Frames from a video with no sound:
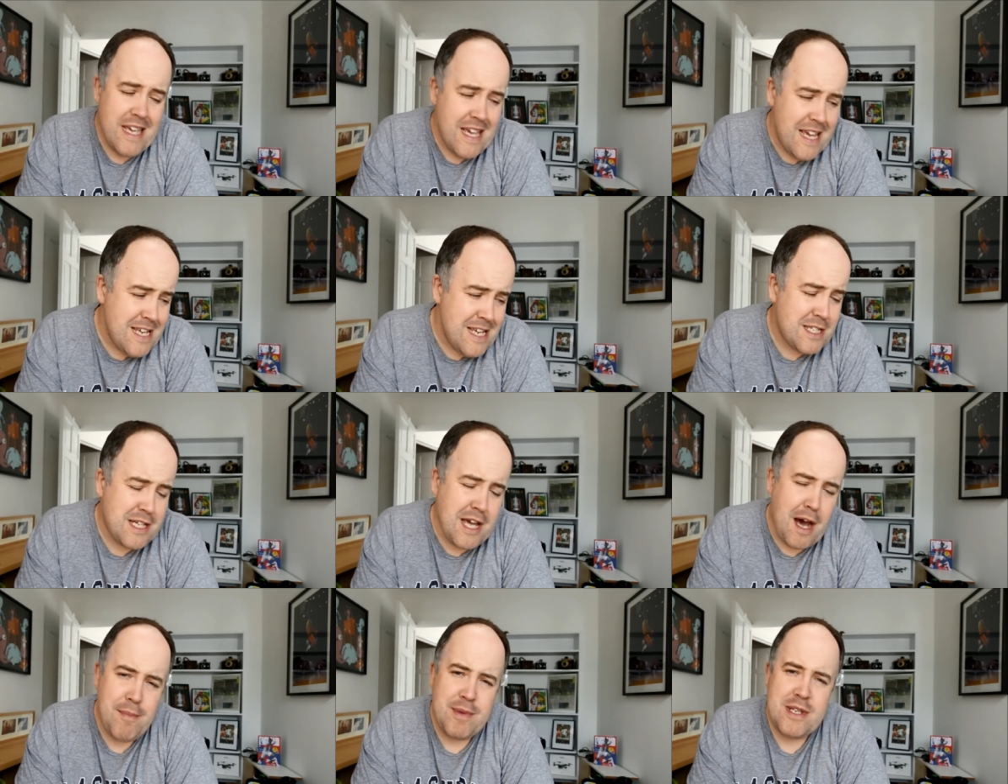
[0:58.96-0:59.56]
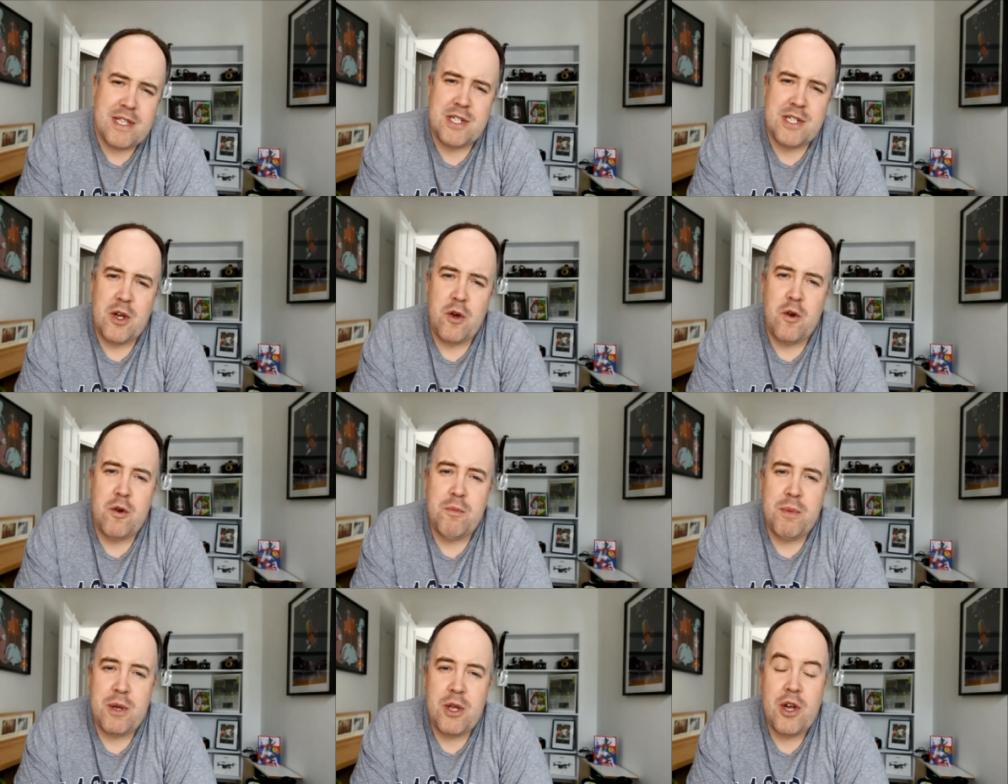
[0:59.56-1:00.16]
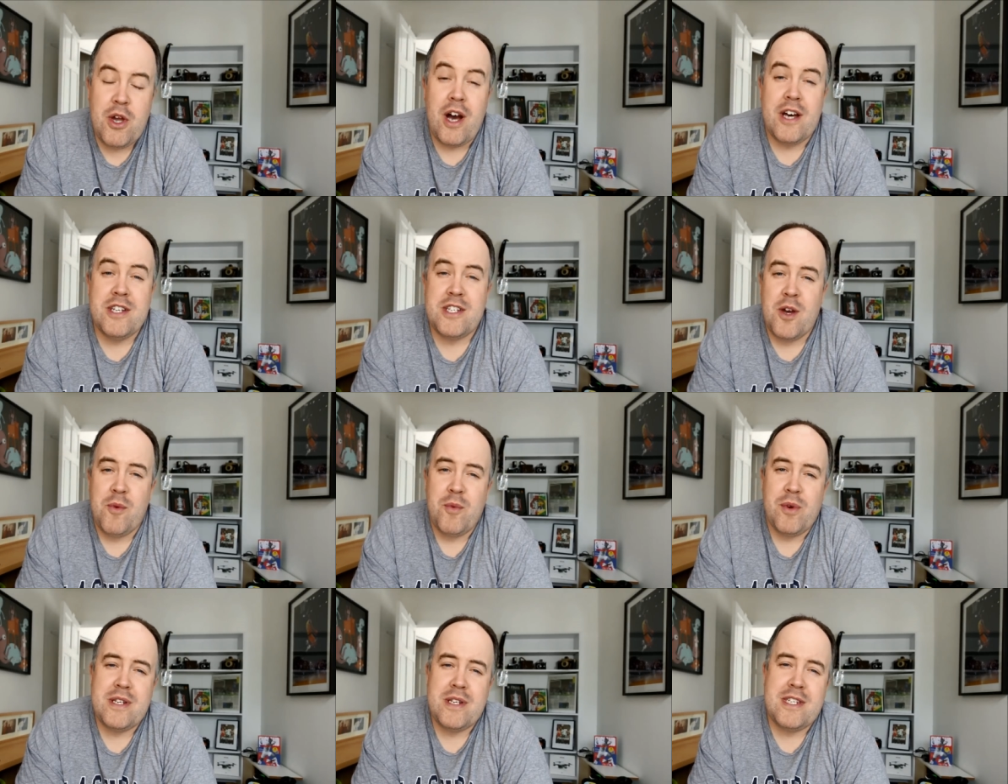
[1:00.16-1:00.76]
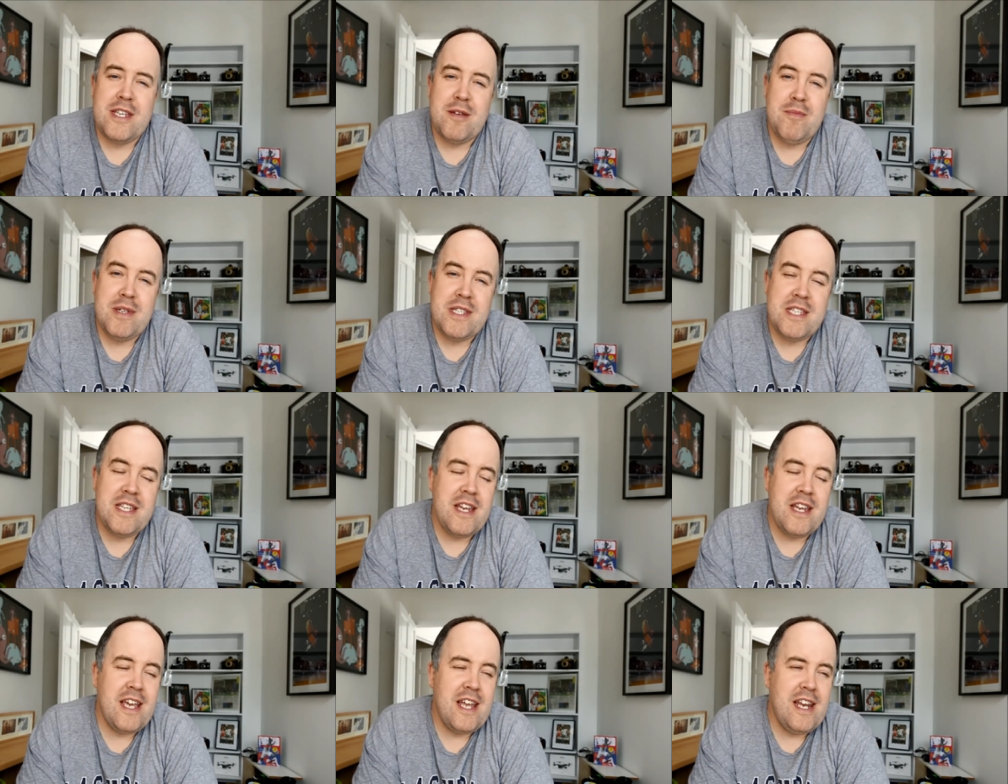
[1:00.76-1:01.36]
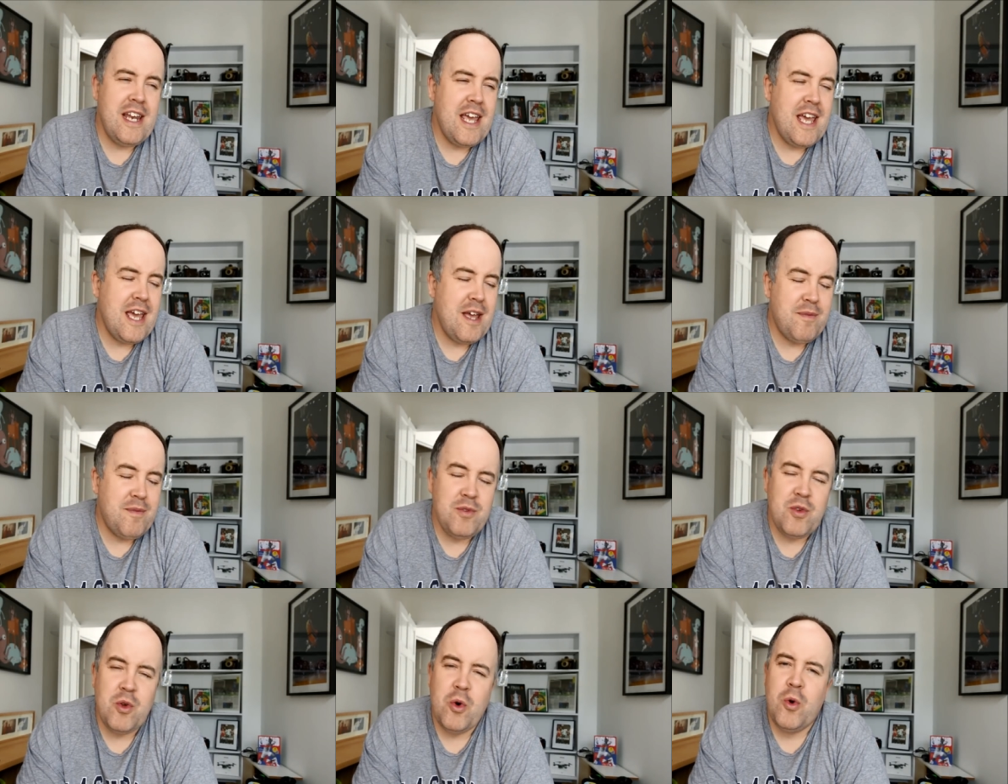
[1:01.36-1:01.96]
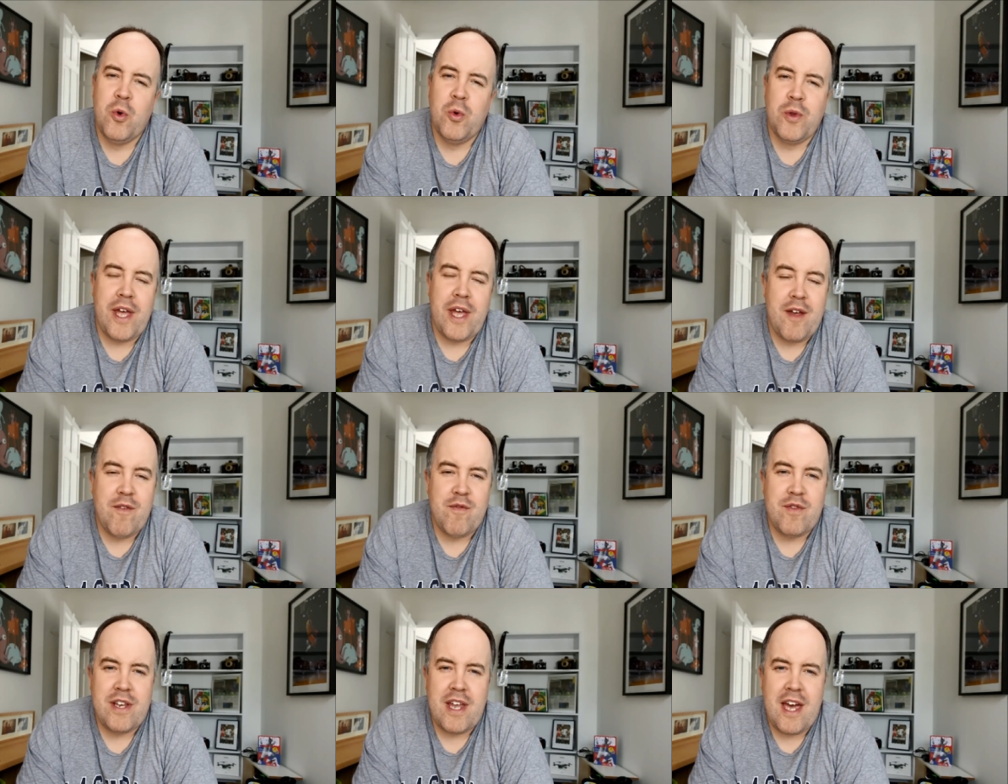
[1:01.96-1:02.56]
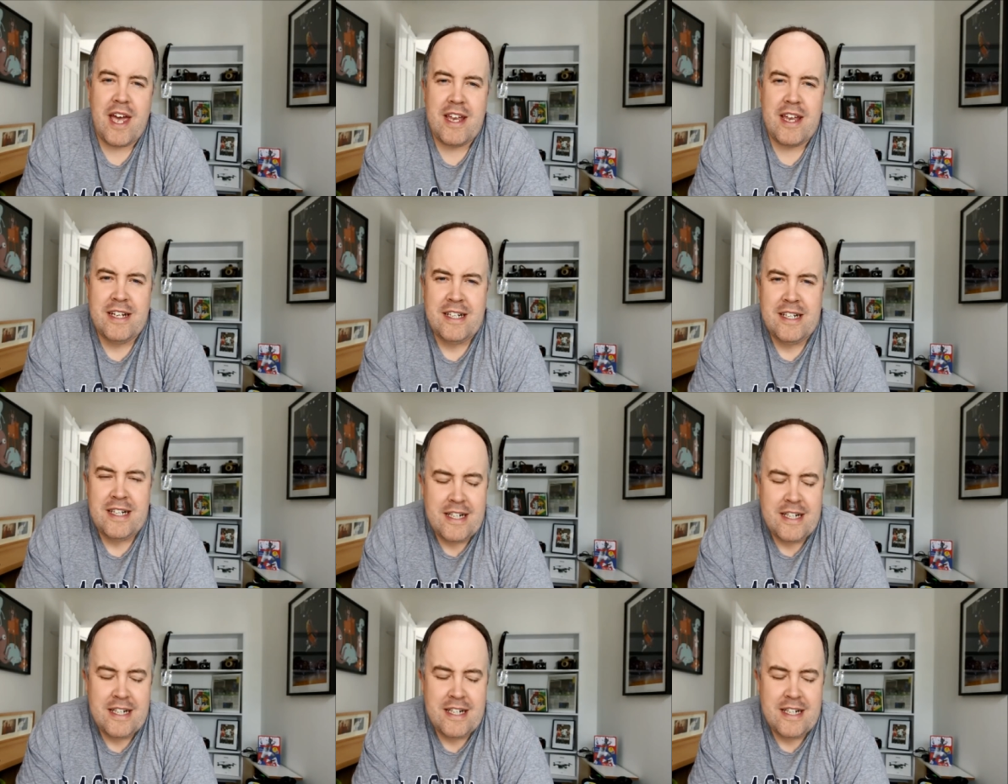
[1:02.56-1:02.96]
is coming soon, but you guys don't want to see me sitting in here all day, every day.